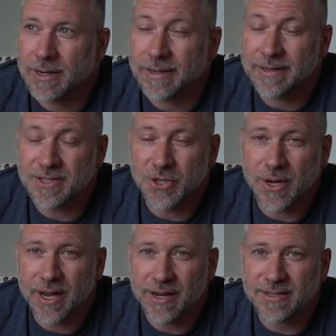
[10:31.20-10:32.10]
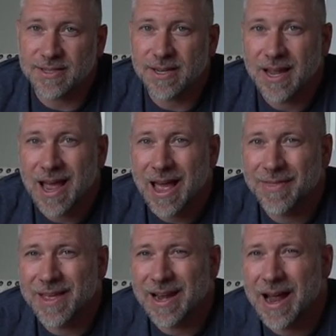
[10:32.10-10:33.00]
in 2 days,
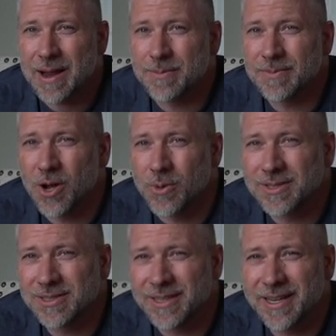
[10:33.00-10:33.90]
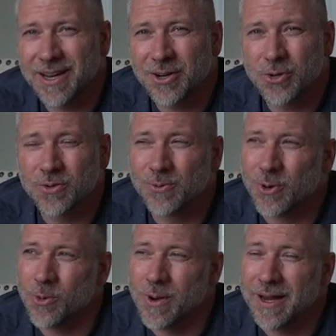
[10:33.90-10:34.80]
and then I'm going to Cancun
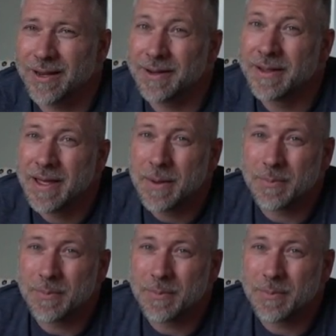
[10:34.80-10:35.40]
for a wedding.